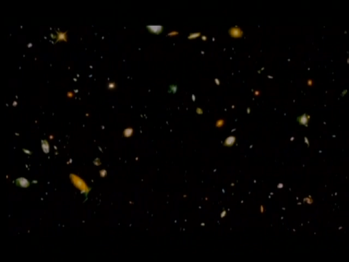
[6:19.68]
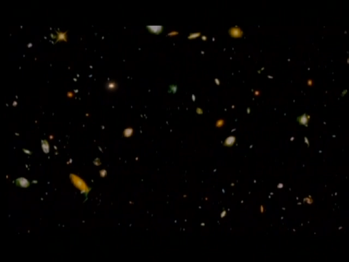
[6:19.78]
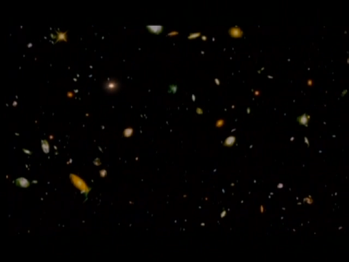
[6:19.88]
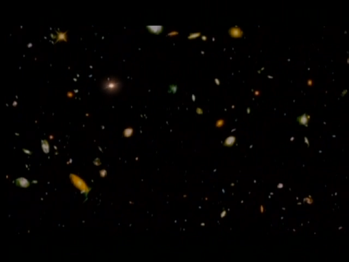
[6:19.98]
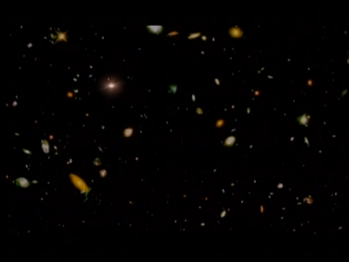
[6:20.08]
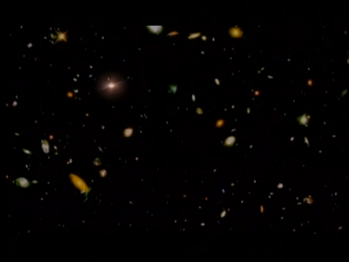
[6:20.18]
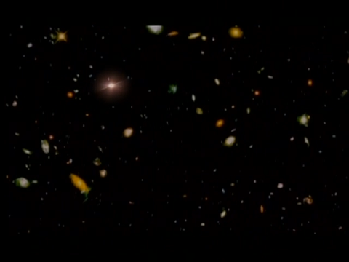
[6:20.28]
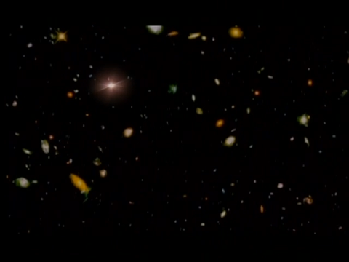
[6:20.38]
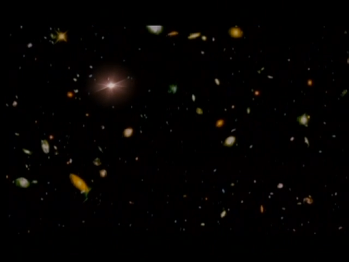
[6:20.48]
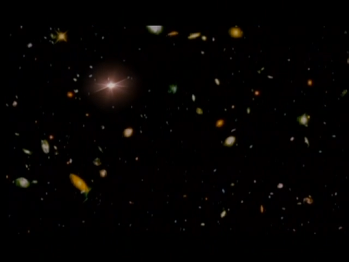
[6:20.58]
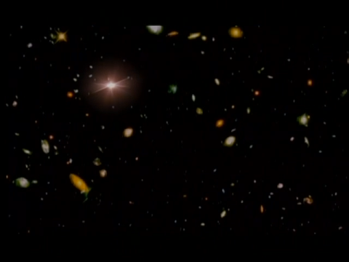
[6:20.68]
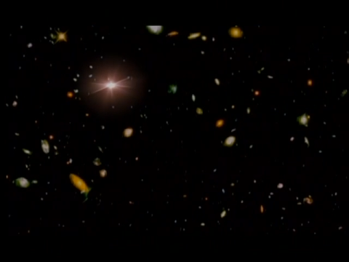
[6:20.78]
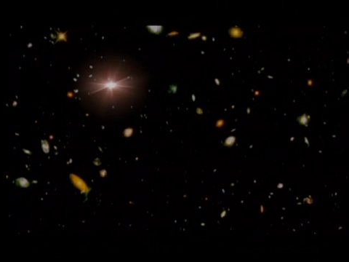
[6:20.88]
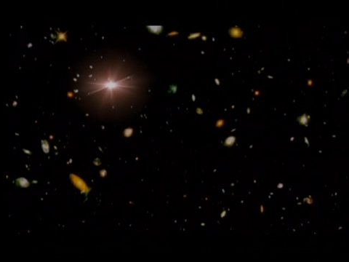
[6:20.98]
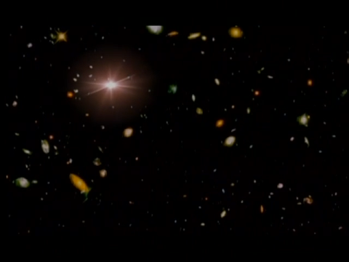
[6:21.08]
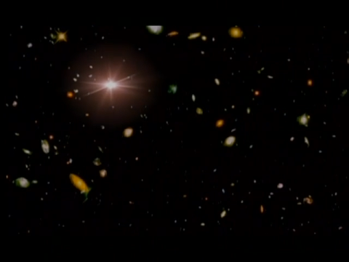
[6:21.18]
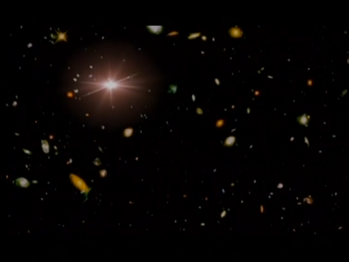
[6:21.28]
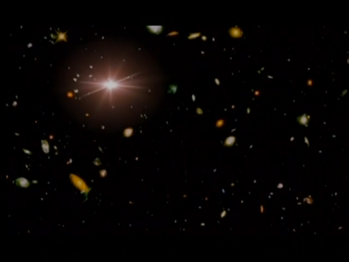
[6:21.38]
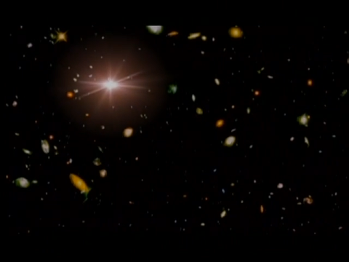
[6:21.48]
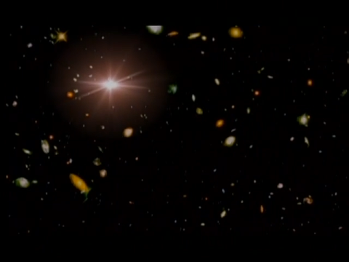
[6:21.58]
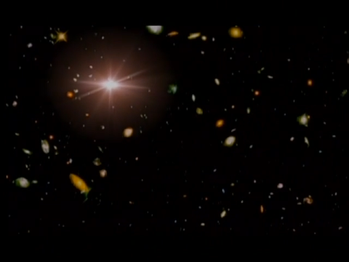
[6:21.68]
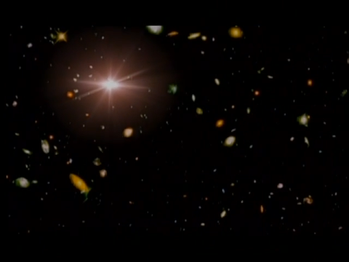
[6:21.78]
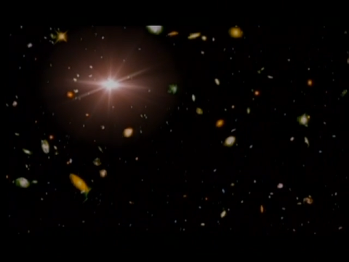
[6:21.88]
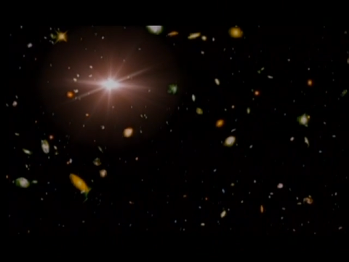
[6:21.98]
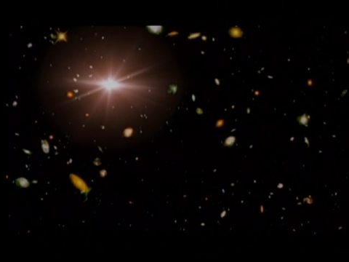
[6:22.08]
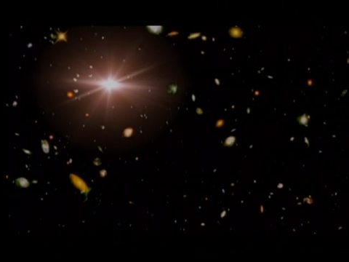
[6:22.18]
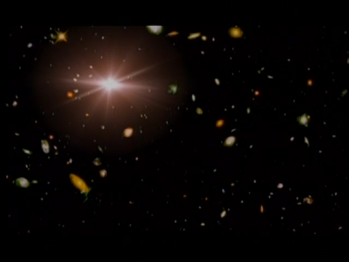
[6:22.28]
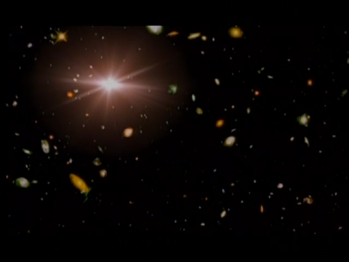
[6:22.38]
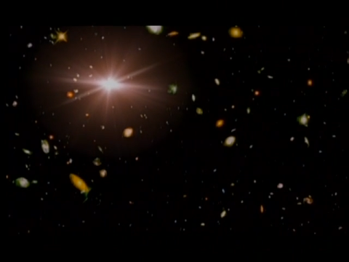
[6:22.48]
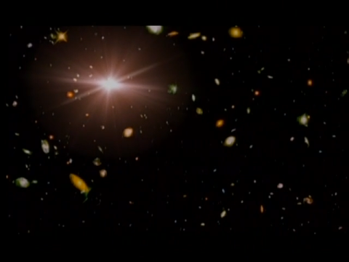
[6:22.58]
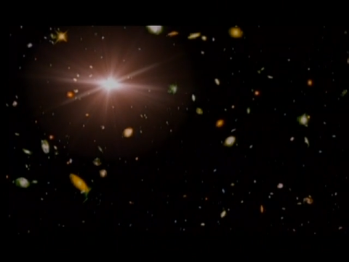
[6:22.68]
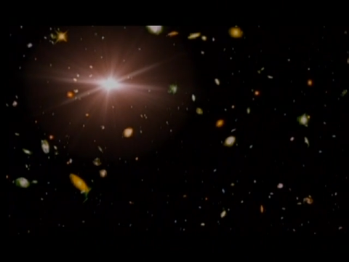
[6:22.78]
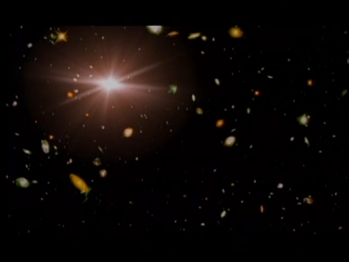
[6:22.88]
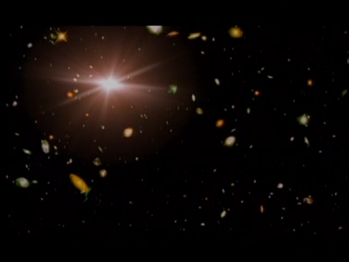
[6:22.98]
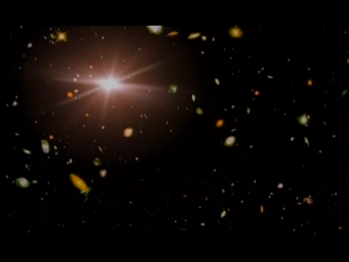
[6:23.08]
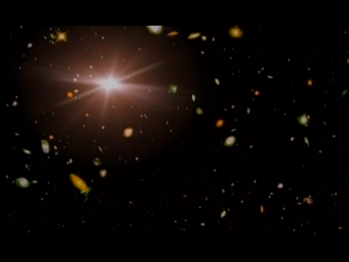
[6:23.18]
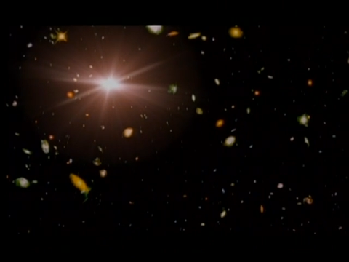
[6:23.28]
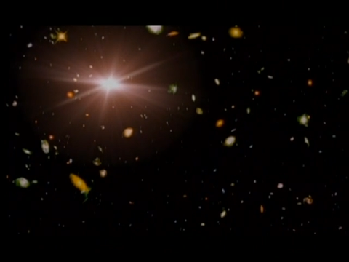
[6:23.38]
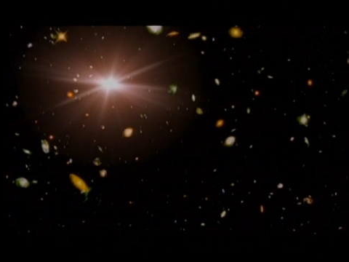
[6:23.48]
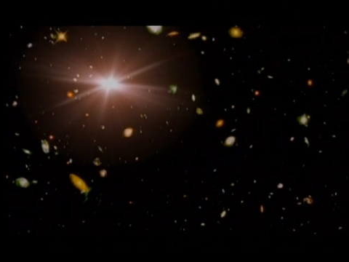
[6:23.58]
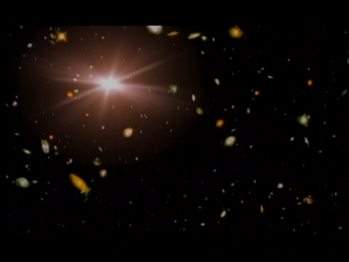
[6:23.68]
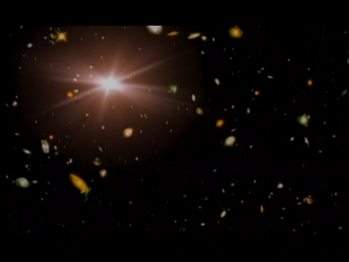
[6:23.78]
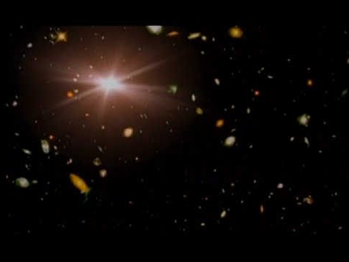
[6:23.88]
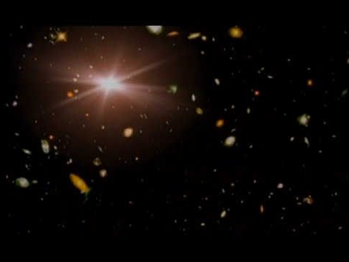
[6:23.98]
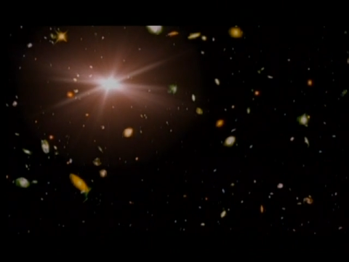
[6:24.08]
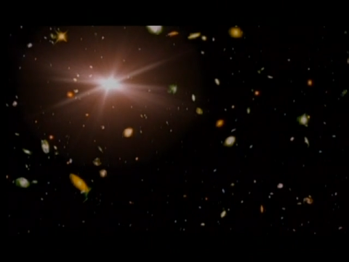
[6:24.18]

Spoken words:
[unreadable: no face in view]